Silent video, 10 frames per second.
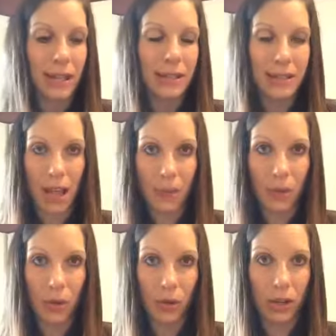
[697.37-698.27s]

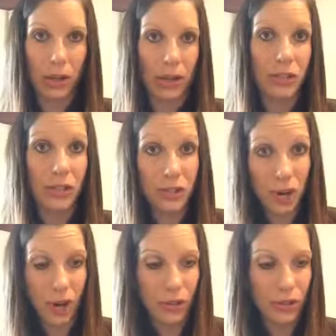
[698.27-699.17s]
tapioca
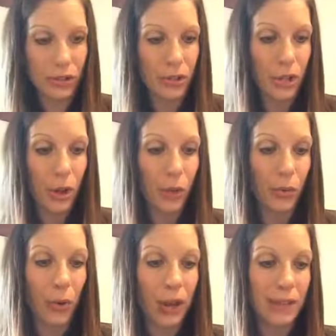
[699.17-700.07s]
starch,
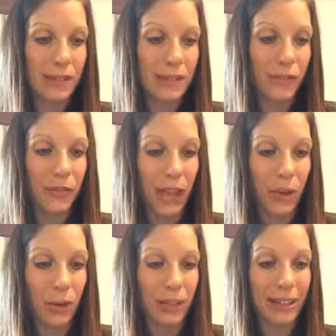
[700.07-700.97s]
rice
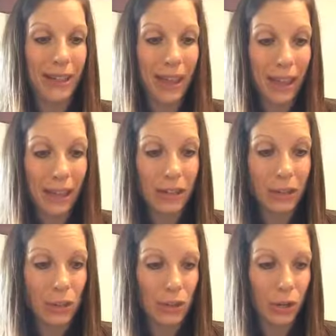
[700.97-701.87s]
flour, cane
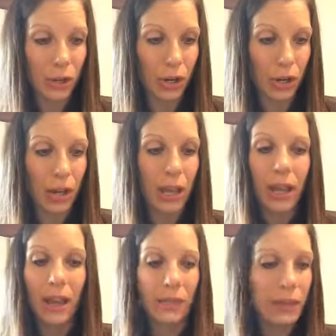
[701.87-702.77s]
sugar,
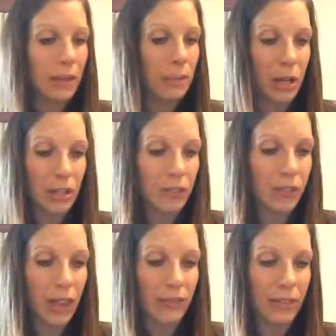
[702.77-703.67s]
and then a bunch of
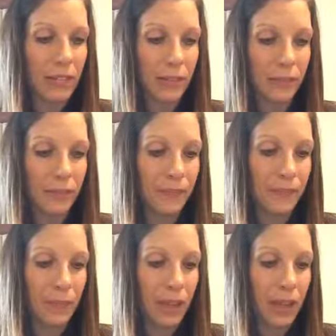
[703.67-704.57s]
leavening,
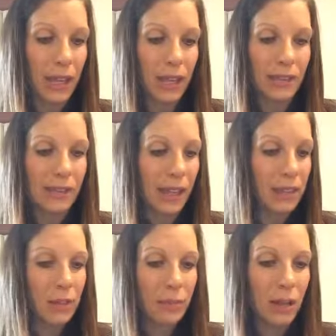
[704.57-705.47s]

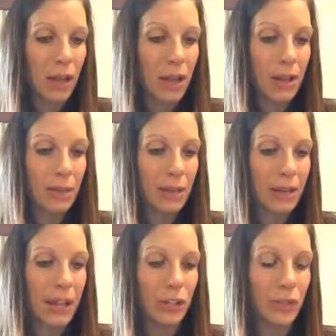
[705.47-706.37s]
xanthan gum,
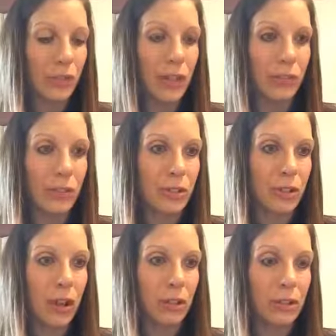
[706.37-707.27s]
natural flavor,
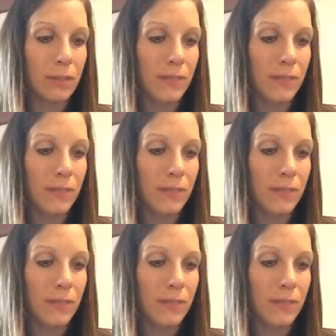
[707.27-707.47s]
salt.